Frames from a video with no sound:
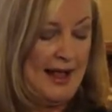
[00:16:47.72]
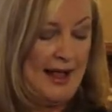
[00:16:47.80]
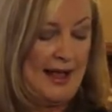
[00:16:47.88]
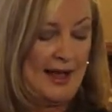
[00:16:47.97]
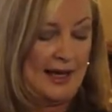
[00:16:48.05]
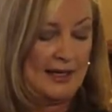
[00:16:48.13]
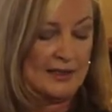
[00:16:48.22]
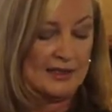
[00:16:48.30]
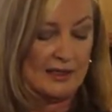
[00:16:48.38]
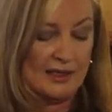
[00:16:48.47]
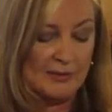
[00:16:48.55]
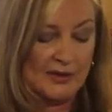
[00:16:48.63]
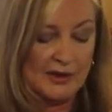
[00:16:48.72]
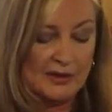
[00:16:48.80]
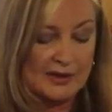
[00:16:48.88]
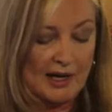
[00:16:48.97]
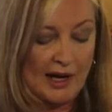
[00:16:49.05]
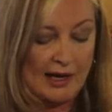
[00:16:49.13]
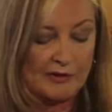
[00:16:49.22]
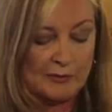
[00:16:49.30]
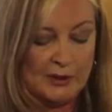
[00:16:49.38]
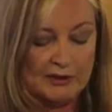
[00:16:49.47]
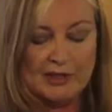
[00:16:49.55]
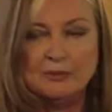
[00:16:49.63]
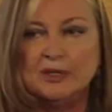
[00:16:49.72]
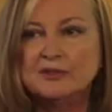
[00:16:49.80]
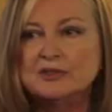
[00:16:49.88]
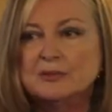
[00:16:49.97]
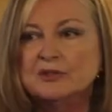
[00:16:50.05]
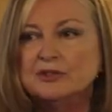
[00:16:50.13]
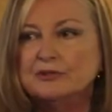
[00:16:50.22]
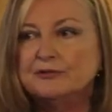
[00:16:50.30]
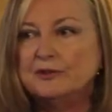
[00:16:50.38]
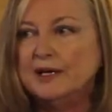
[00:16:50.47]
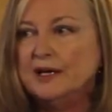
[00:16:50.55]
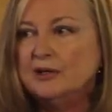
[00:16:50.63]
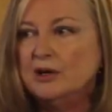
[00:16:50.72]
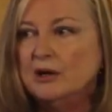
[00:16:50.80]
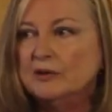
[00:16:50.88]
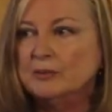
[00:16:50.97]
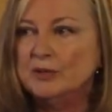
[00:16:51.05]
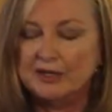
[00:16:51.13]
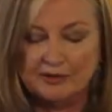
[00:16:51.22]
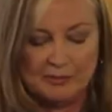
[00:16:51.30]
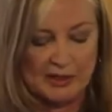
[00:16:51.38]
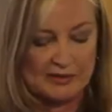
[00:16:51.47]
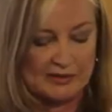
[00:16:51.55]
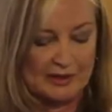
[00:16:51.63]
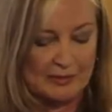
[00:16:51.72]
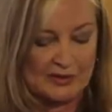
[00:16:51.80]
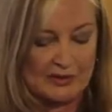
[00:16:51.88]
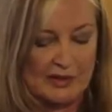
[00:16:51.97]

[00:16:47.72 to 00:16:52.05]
And those 500,000 Muslims who fled are the moderate Muslims.